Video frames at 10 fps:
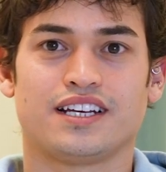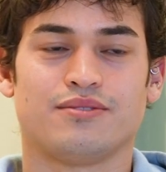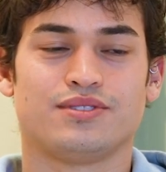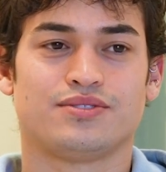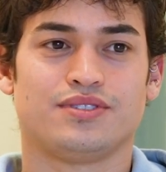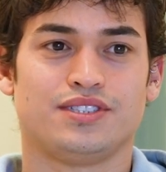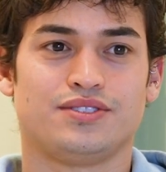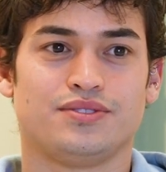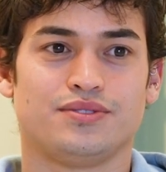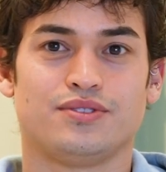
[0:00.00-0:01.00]
I was going
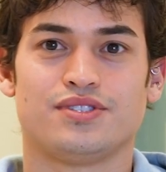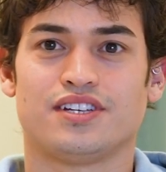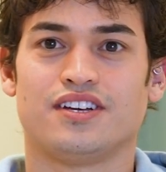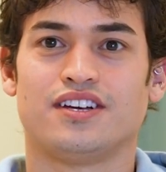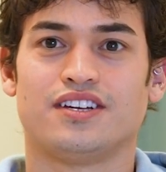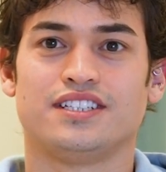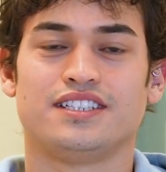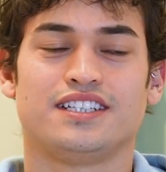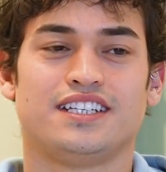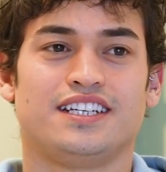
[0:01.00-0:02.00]
to
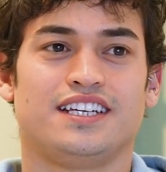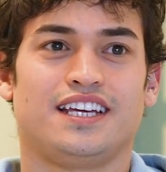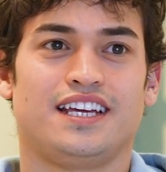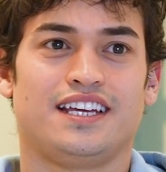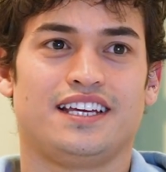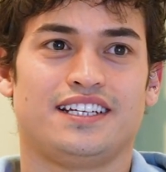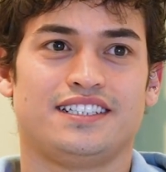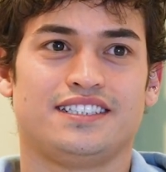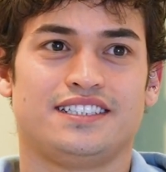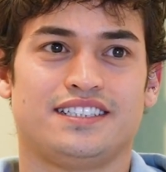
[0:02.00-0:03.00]
Lausanne,
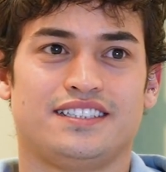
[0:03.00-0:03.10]
and